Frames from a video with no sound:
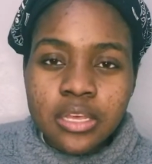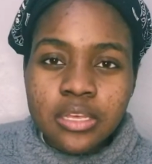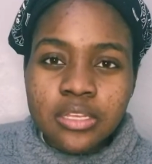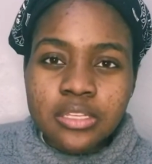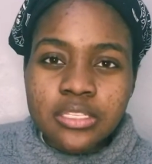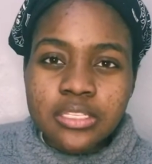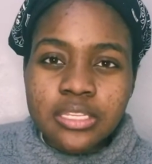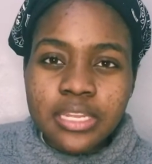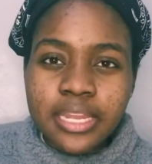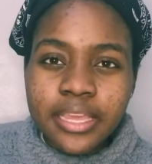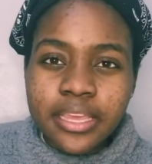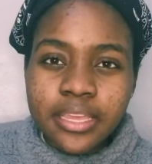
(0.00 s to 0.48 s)

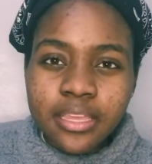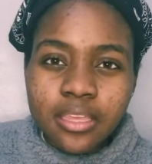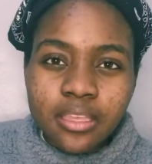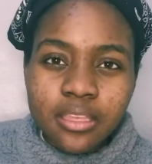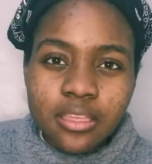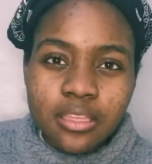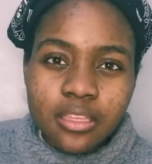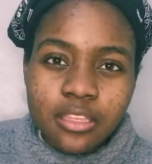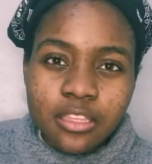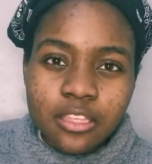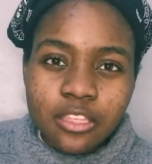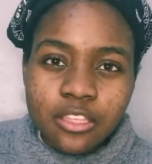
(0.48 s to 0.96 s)
like,
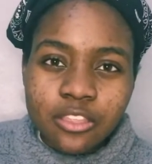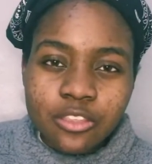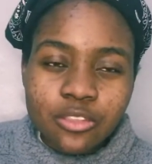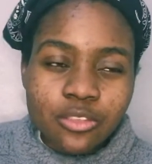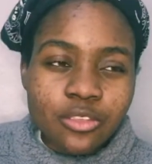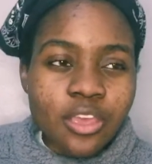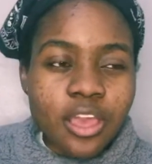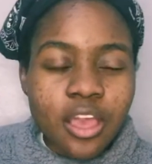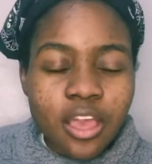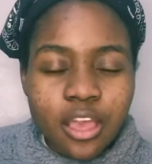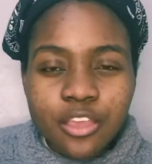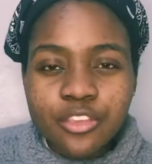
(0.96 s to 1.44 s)

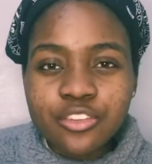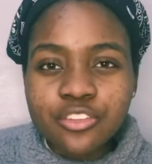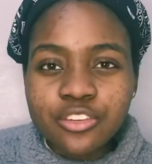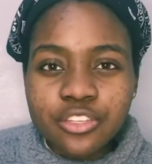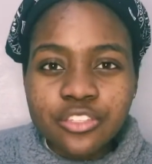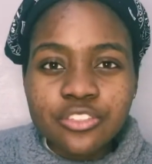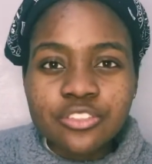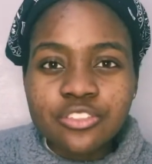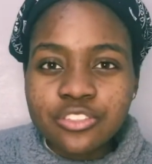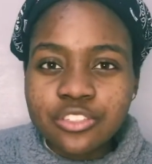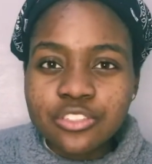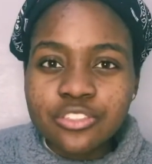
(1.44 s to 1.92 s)
yeah, you need
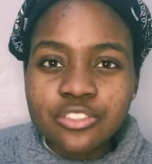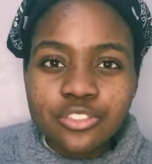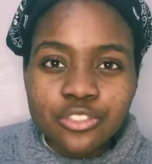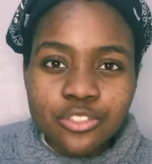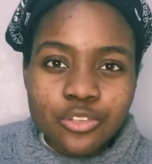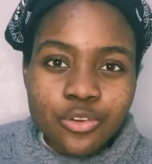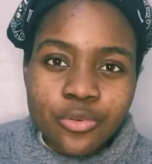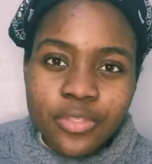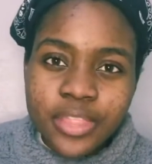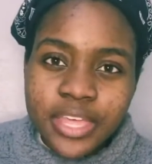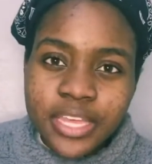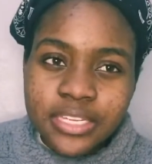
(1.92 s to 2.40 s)
to just show
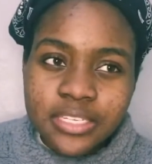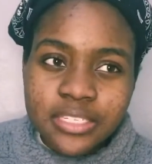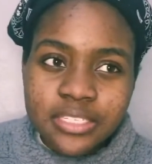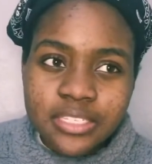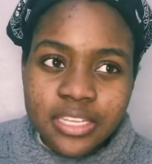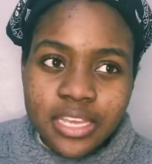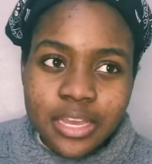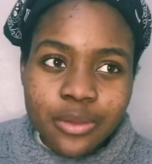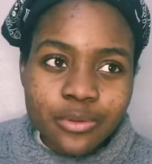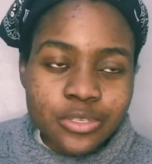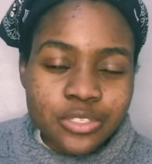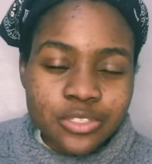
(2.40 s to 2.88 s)
that
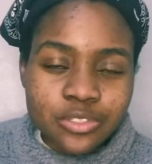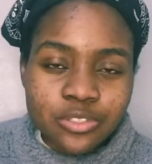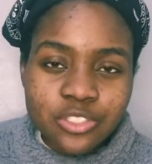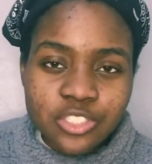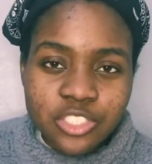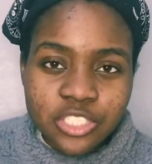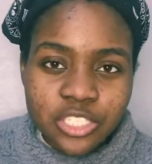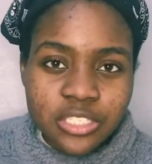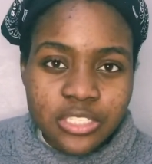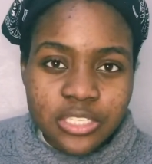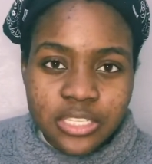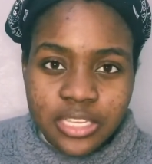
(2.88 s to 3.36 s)
I was not
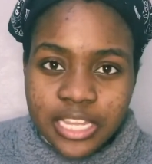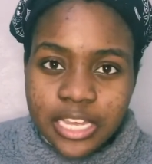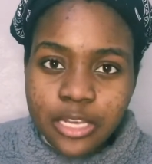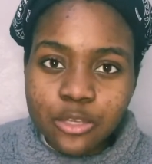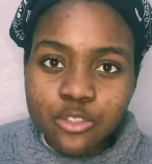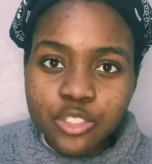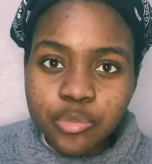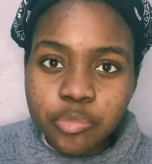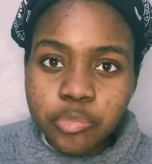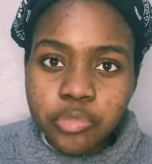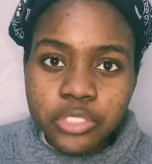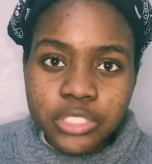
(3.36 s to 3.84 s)
just a
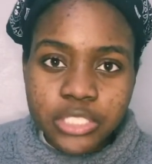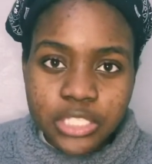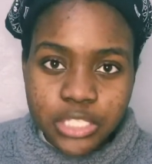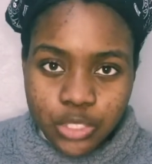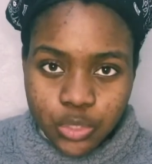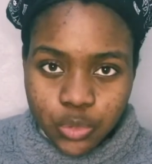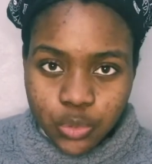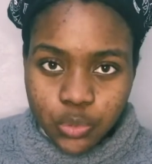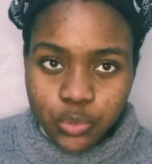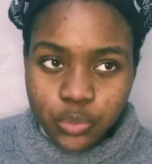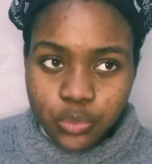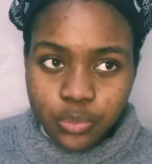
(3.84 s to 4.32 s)
couch
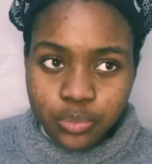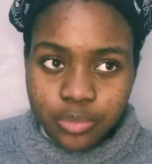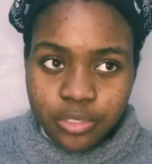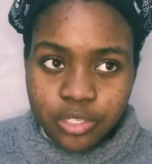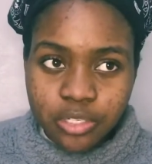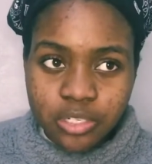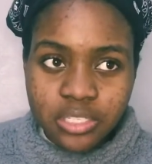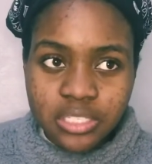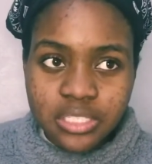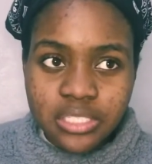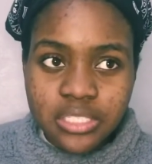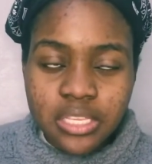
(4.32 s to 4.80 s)
potato,
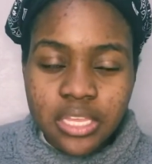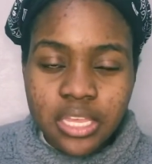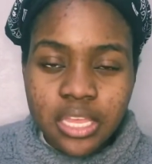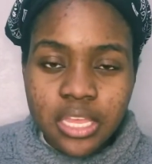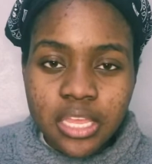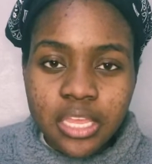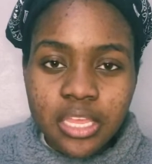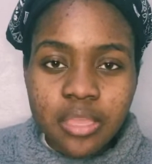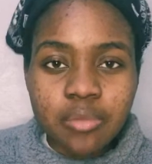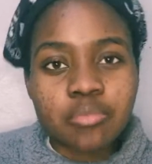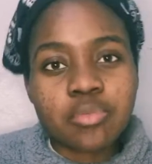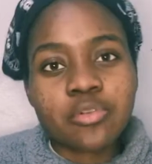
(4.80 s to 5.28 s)
because
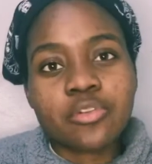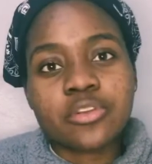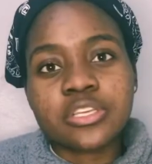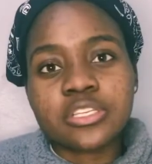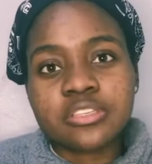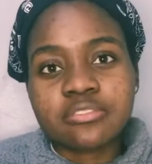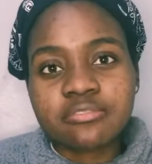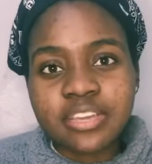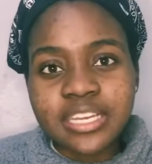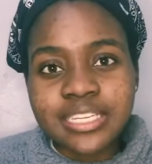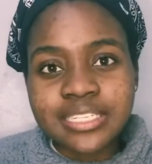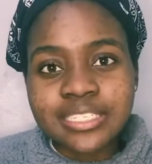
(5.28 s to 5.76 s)
employers
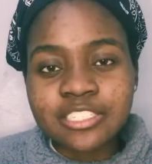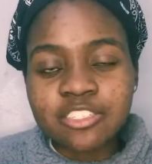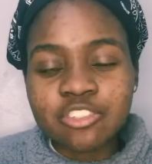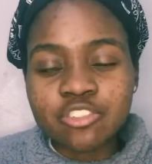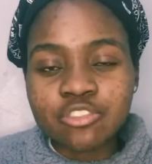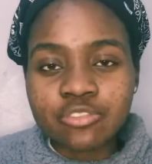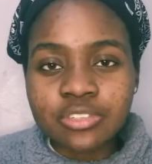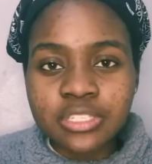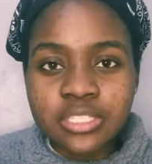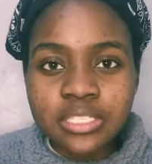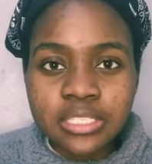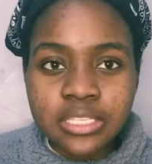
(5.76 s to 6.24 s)
find it
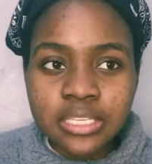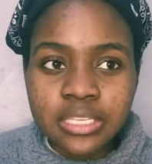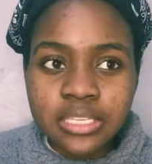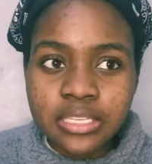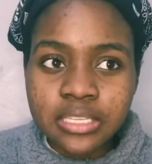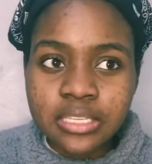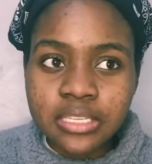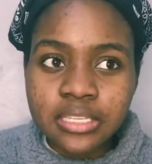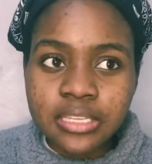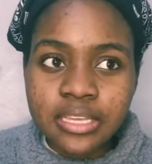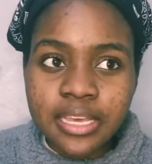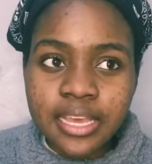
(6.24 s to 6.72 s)

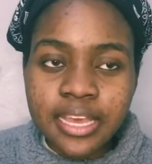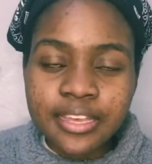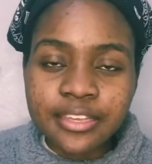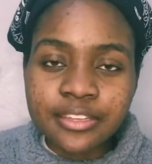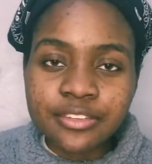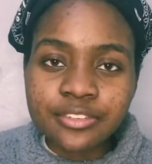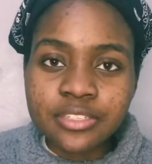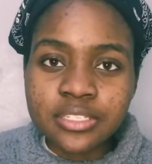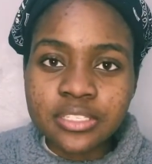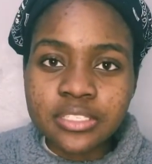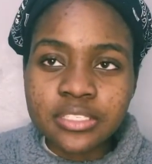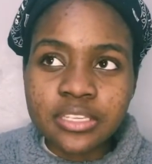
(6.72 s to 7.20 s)
risky
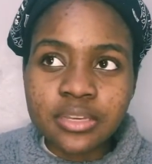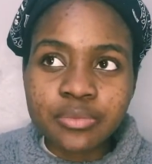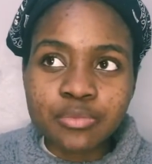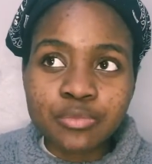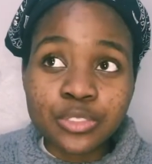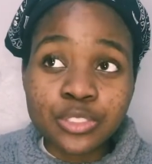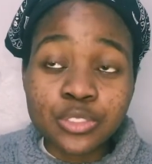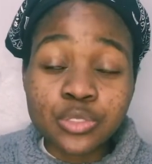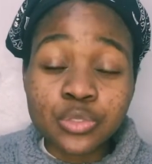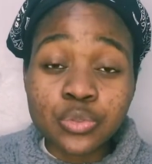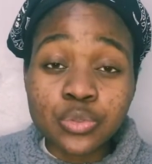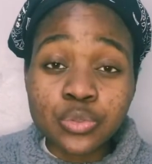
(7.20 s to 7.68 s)
hiring
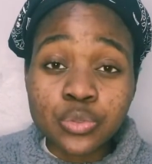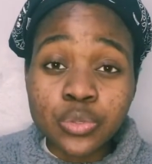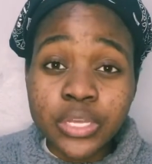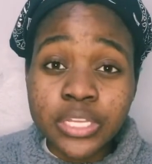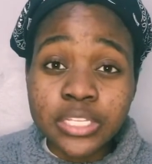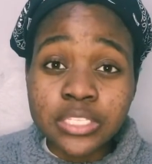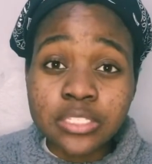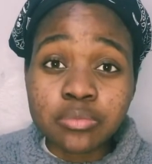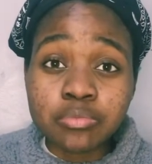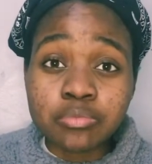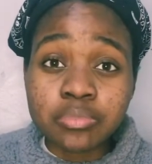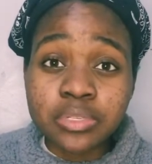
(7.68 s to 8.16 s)
someone who
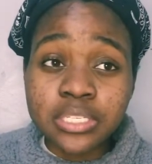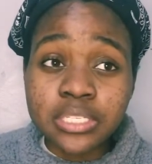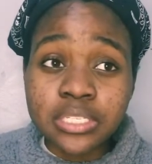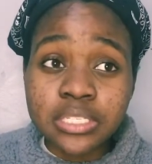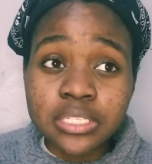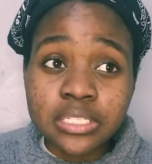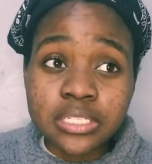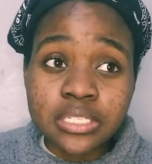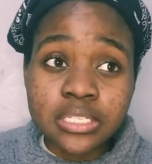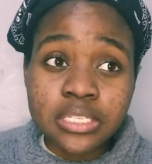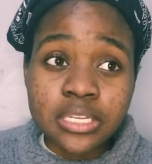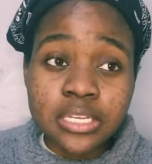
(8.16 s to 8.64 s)
has been,
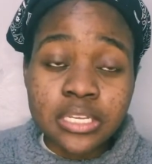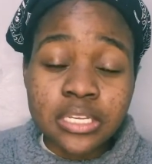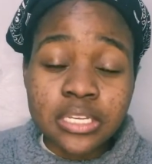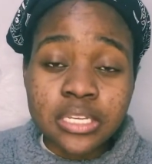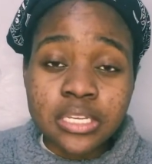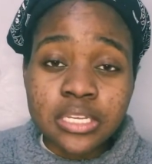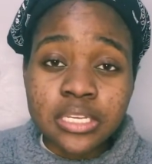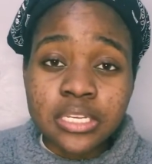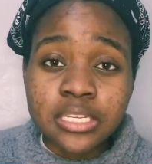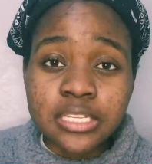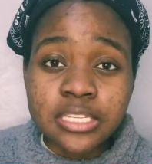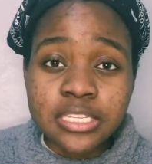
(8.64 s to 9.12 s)

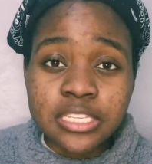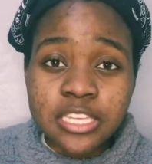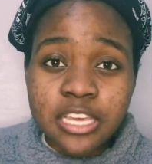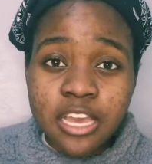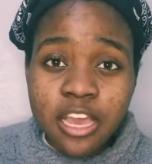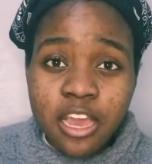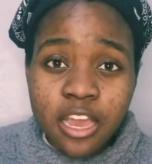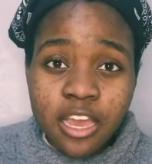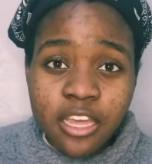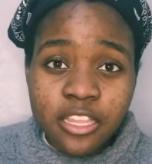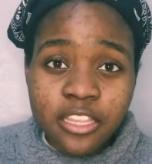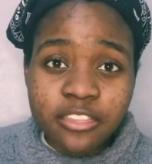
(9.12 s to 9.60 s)

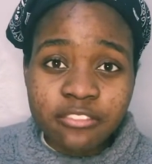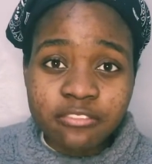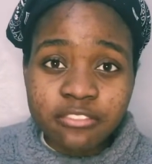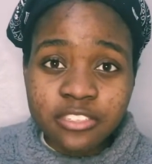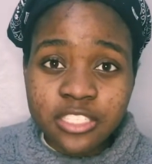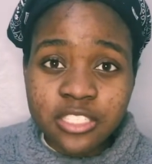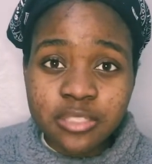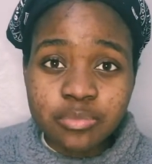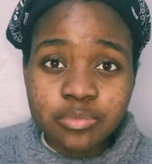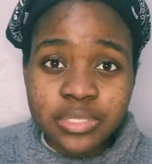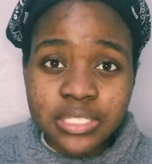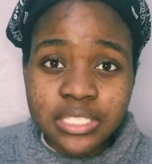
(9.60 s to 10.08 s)
yeah, they've
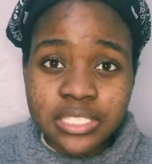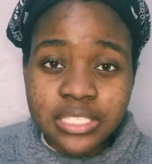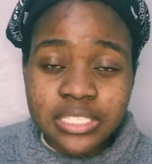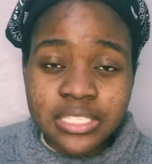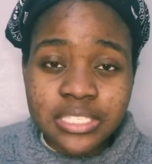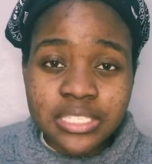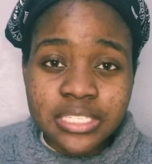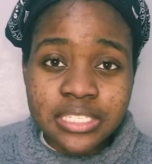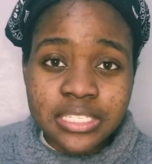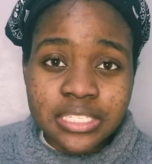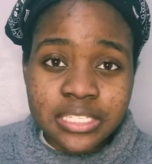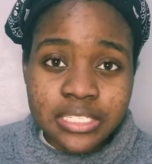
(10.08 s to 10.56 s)
just been
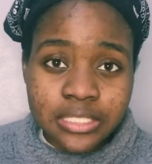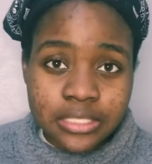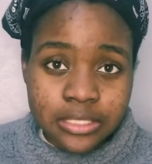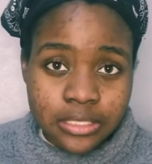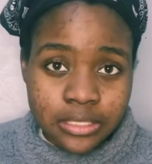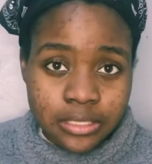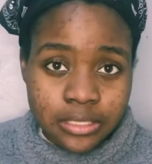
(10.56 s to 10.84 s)
still.